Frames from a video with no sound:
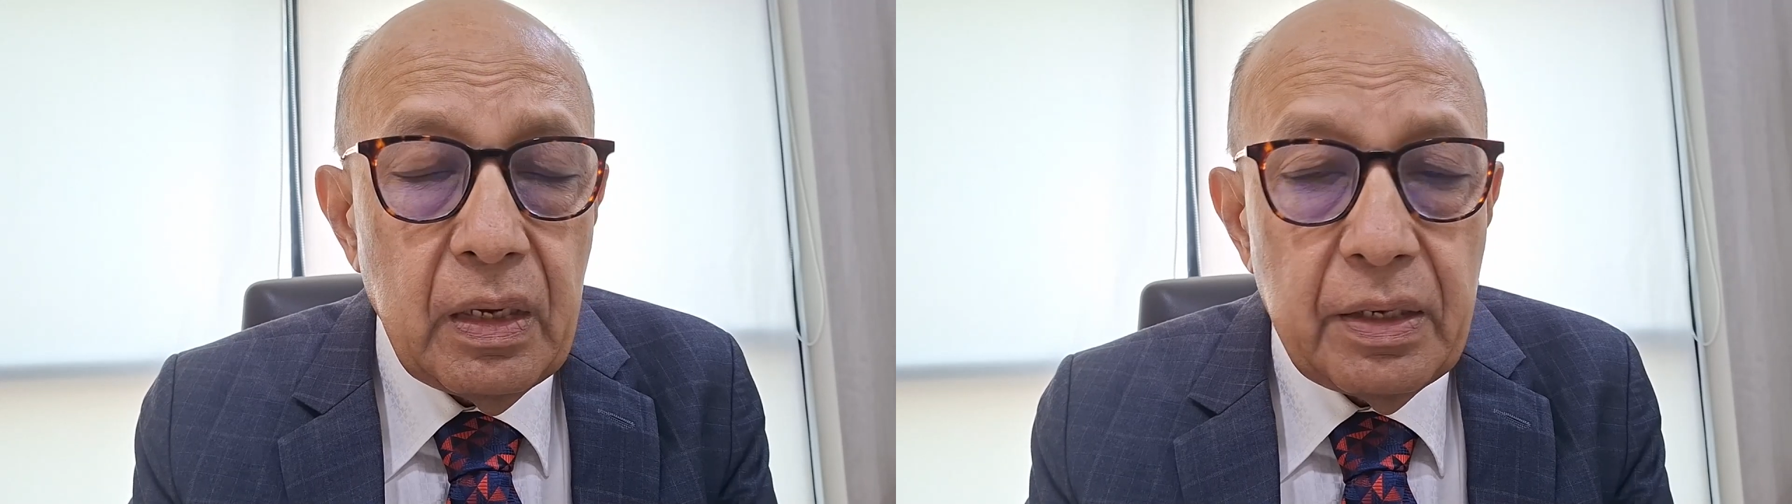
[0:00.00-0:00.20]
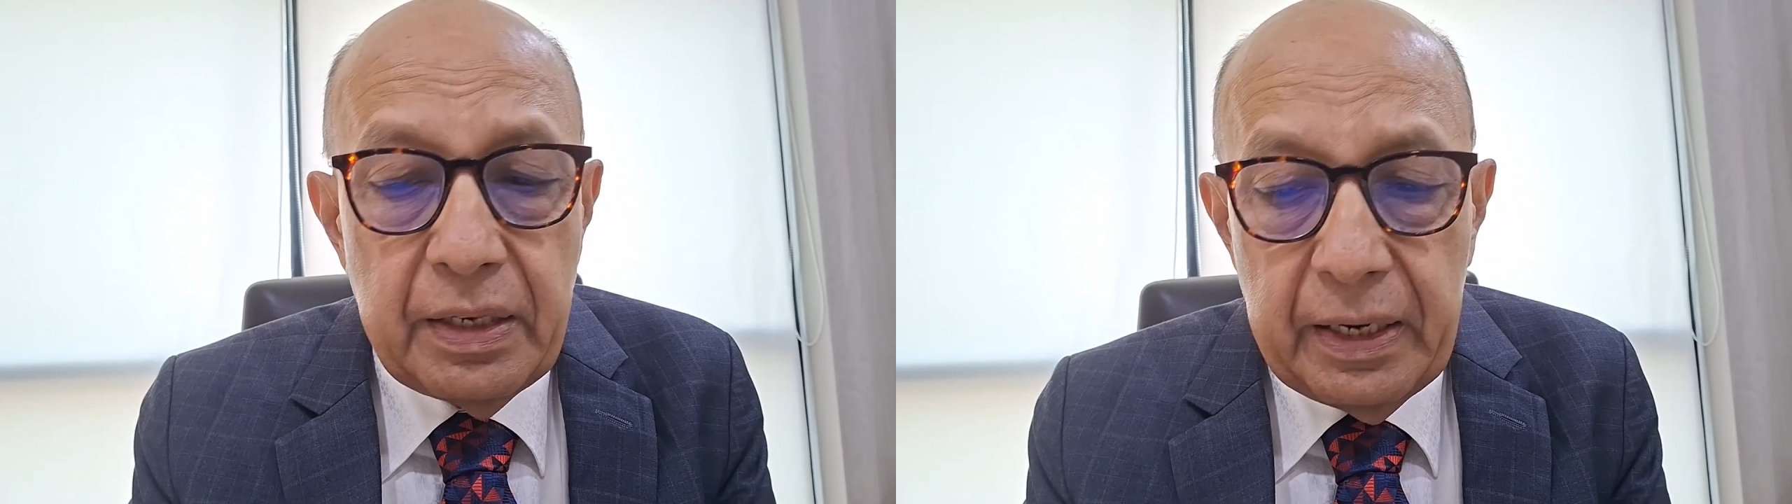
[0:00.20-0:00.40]

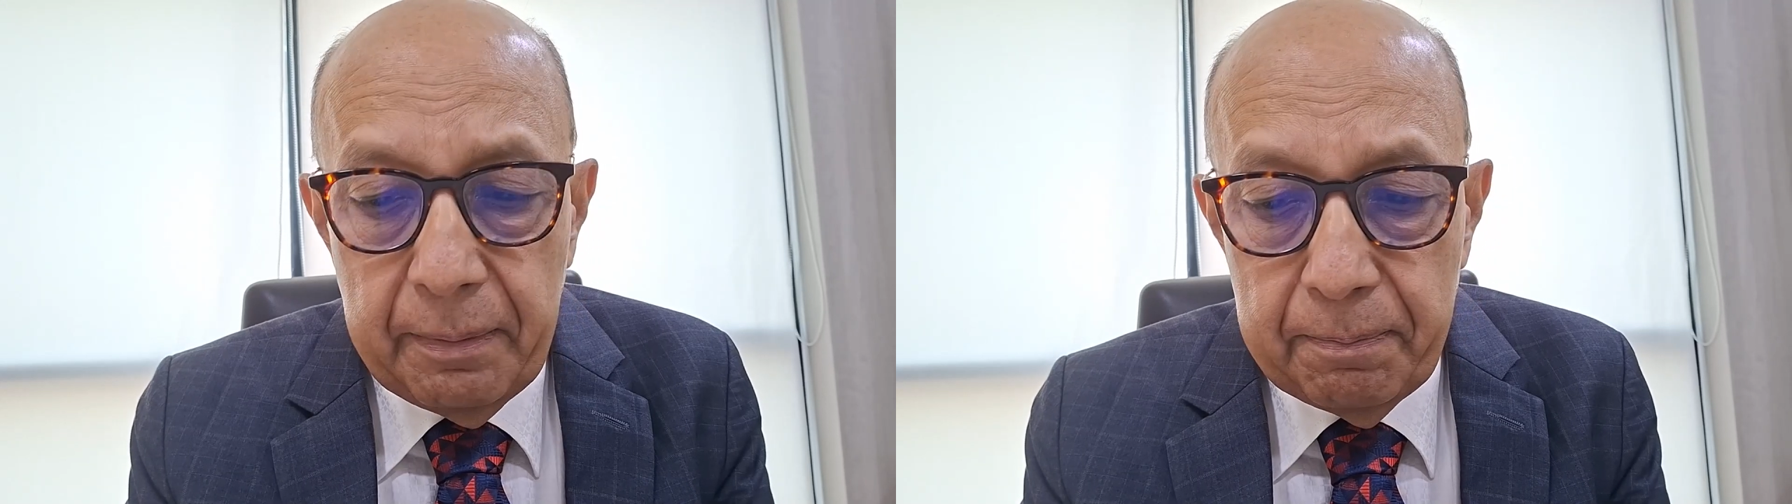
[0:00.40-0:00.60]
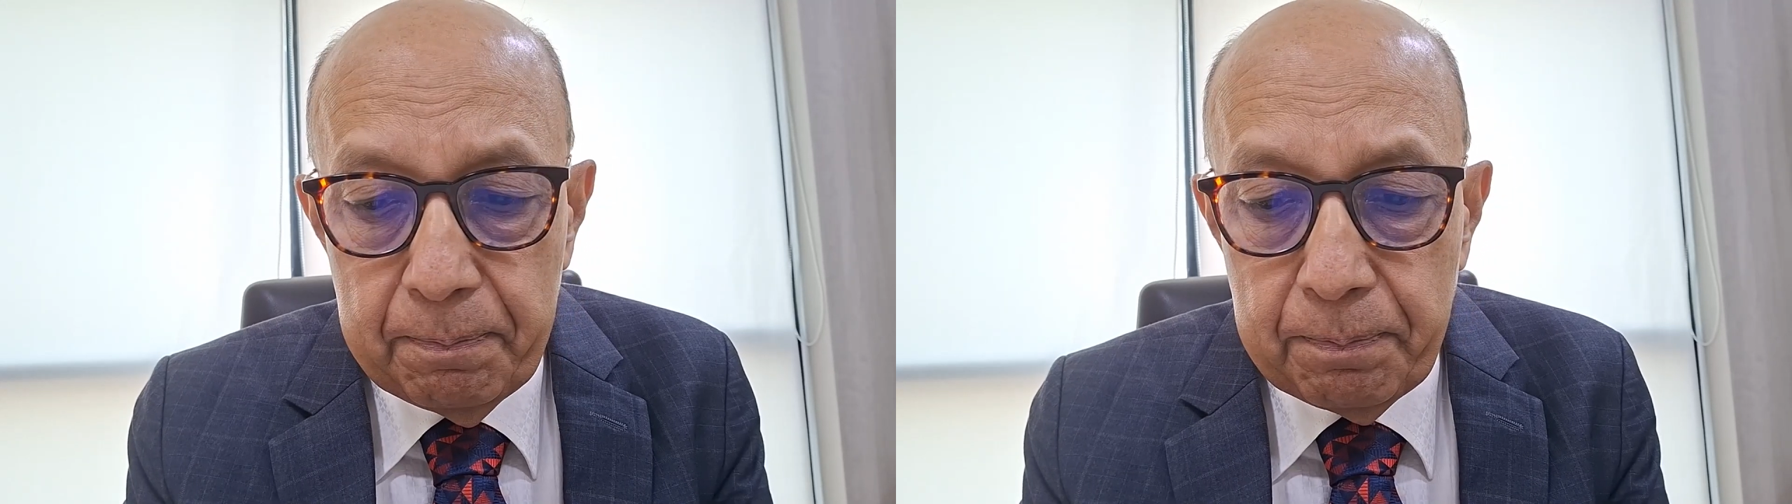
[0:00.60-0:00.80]

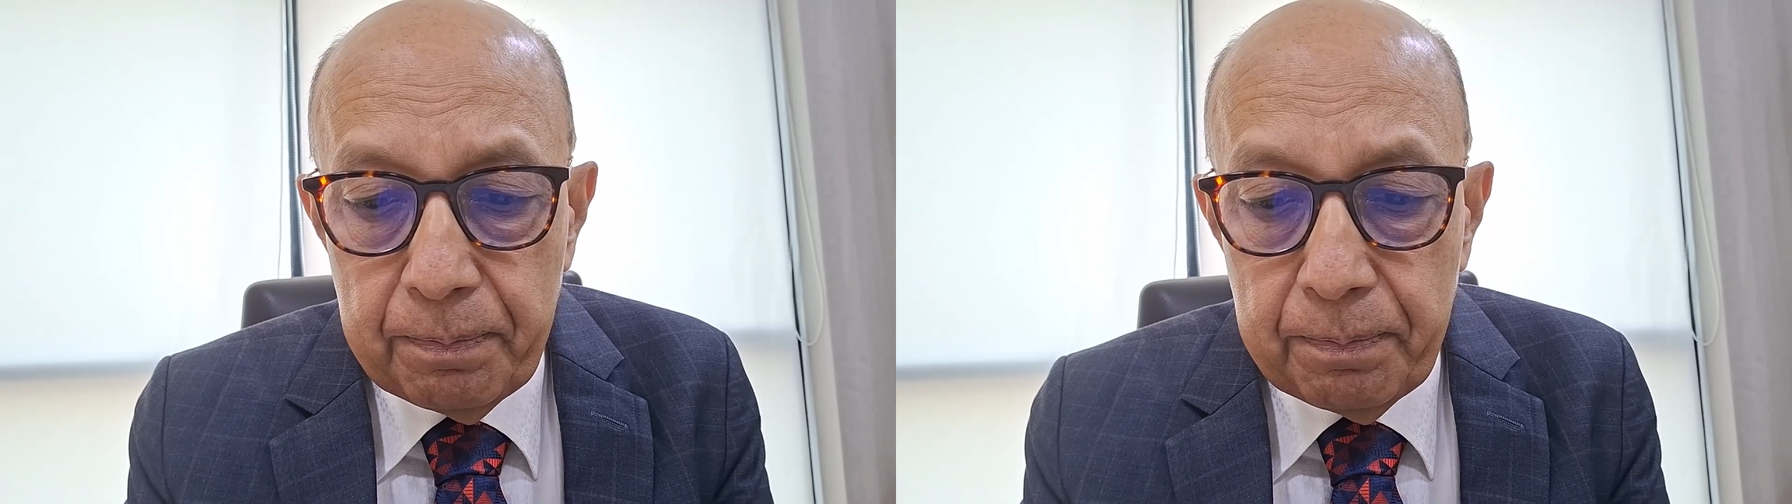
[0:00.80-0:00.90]
serum.